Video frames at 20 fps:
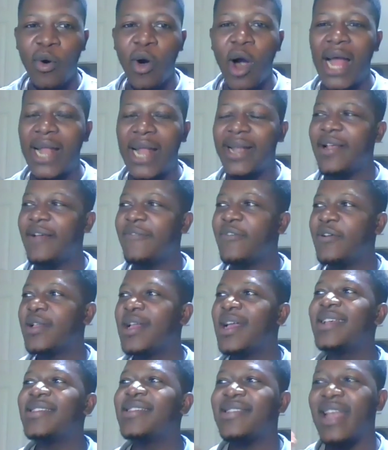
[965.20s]
and even
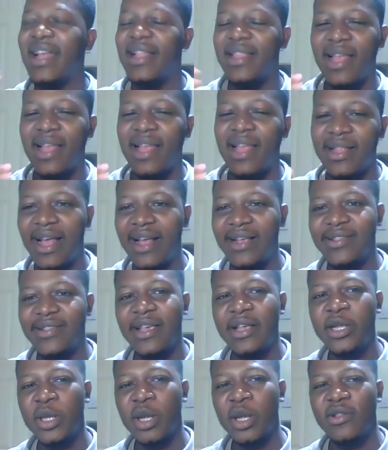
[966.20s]

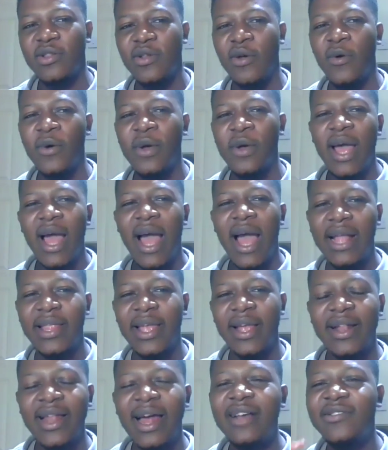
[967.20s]
standardization. So I
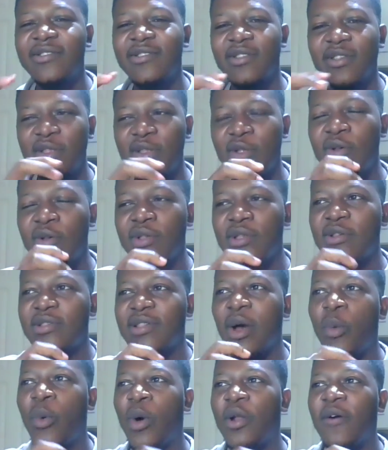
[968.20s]
think those
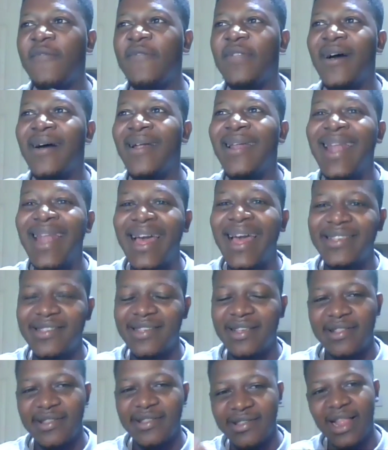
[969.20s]
are one of the
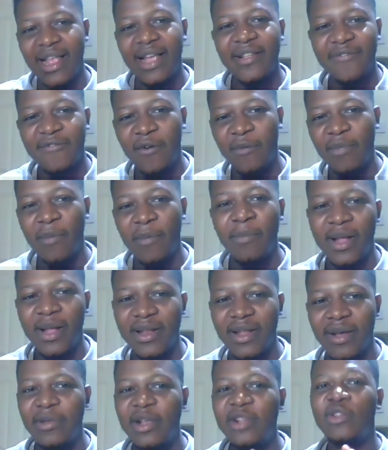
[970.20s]
lessons learned from the
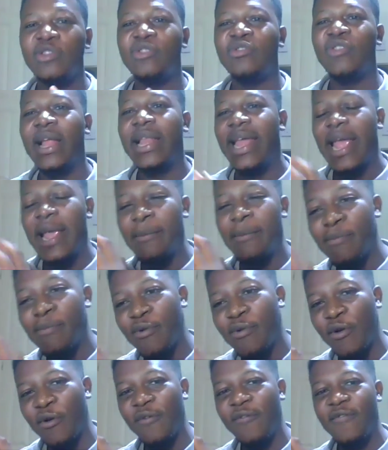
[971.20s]
pandemic to try and
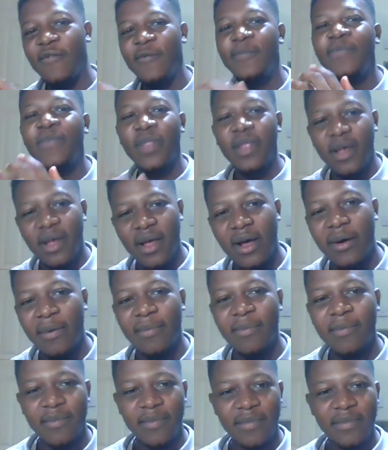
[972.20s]
improve
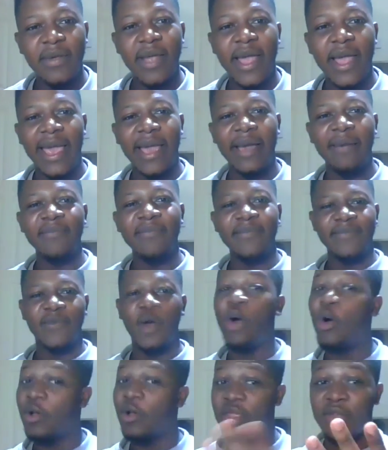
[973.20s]
AM
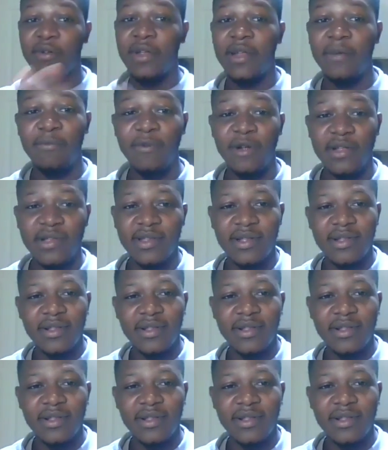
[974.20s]
or 3D printing.